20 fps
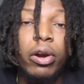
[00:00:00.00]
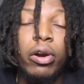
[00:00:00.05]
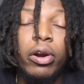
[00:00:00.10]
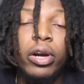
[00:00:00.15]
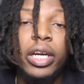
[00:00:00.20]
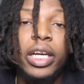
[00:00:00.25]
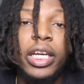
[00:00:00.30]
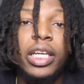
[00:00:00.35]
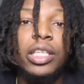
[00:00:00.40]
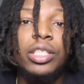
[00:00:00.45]

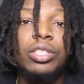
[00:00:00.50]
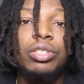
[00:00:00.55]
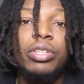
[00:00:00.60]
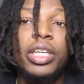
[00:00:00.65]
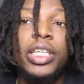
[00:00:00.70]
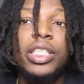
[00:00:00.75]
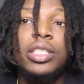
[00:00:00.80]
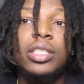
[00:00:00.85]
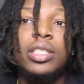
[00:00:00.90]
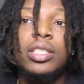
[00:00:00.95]
art,
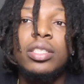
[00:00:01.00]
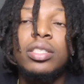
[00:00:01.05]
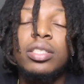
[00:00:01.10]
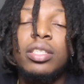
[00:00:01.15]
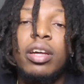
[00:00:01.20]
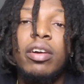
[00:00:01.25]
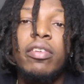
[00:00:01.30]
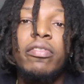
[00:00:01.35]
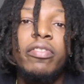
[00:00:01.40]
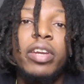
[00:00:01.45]
illustration and
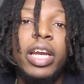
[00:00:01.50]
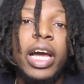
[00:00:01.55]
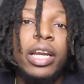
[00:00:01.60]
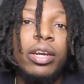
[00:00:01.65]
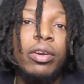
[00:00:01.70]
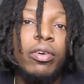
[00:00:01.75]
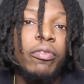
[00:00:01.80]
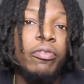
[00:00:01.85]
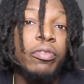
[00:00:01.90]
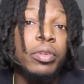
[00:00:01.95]
stuff. And I
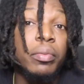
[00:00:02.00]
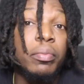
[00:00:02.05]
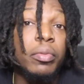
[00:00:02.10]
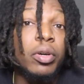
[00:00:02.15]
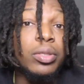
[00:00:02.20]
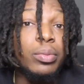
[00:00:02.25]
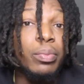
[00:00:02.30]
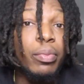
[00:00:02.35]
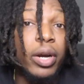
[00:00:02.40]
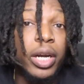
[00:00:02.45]
know for the
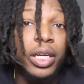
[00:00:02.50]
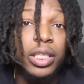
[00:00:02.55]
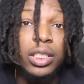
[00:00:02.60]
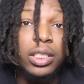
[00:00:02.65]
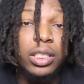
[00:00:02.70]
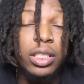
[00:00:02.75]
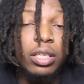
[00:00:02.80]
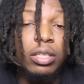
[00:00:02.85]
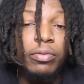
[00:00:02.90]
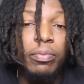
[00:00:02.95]
most part, I
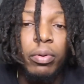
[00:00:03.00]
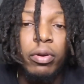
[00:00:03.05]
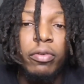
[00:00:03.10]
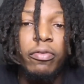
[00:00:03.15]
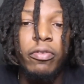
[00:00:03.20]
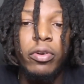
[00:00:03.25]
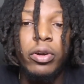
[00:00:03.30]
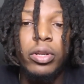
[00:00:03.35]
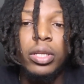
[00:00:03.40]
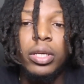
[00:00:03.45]
just need a
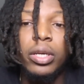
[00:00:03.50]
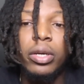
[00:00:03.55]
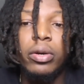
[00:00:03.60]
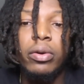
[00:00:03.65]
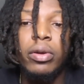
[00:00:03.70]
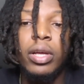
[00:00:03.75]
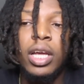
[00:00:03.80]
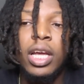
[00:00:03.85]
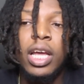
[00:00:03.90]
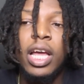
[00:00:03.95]

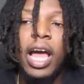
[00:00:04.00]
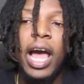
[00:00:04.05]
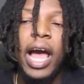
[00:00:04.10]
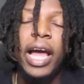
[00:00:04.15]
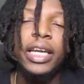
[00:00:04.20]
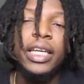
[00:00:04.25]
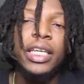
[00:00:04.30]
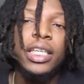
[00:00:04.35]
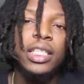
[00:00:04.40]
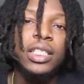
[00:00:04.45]
portfolio.
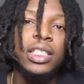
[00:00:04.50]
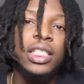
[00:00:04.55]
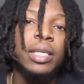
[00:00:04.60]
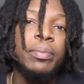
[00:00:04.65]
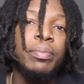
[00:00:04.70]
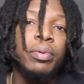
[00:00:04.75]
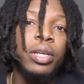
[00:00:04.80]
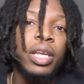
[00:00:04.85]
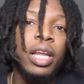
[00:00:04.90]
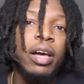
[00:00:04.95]
I need a
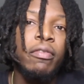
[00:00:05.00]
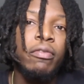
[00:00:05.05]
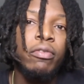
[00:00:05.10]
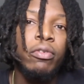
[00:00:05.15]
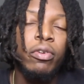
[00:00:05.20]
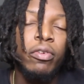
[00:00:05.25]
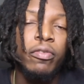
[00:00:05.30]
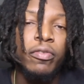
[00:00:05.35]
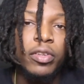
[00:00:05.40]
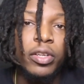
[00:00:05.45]
deeper
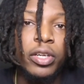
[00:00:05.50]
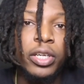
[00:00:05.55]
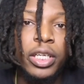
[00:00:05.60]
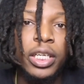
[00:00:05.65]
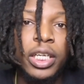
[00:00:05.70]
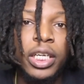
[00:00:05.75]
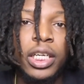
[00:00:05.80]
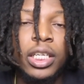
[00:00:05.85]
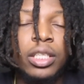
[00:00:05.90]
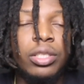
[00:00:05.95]
level of
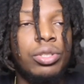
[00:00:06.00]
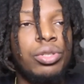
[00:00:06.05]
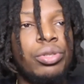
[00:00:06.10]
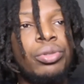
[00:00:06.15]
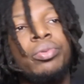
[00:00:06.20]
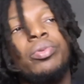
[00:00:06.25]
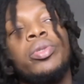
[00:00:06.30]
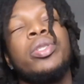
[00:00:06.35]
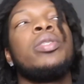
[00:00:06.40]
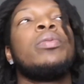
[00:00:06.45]
learning and
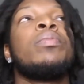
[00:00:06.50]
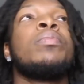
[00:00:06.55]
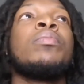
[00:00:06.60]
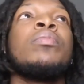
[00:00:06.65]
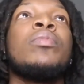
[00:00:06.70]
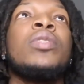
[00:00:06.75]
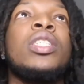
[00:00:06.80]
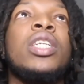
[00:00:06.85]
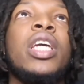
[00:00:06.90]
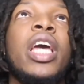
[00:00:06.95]
doing.
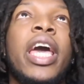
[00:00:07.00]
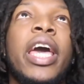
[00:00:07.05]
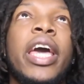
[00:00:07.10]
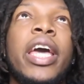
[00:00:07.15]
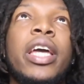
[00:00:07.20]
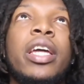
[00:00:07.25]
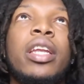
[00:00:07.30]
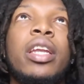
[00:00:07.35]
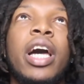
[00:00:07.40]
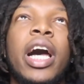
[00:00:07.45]

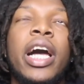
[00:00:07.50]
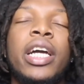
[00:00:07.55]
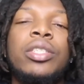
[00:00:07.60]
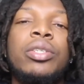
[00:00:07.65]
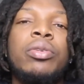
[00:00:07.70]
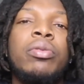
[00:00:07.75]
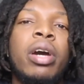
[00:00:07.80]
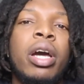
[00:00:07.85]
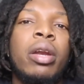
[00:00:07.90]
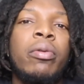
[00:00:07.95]
And I
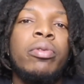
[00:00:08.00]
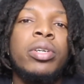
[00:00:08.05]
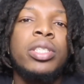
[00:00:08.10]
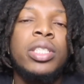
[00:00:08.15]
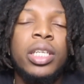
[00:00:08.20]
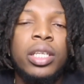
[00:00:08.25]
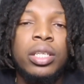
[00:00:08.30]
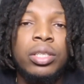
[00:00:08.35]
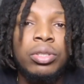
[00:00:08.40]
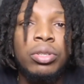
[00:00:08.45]
do kind of want
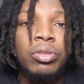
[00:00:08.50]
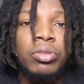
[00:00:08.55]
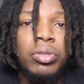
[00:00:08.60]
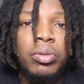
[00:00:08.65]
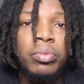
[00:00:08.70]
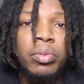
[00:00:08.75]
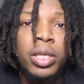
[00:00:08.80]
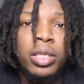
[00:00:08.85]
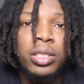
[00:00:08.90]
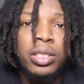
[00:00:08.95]
to take this
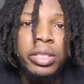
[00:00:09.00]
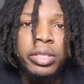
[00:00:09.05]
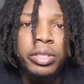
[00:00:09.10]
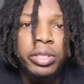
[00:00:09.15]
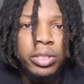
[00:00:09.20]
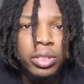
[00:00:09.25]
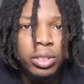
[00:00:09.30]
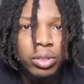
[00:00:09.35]
YouTube thing serious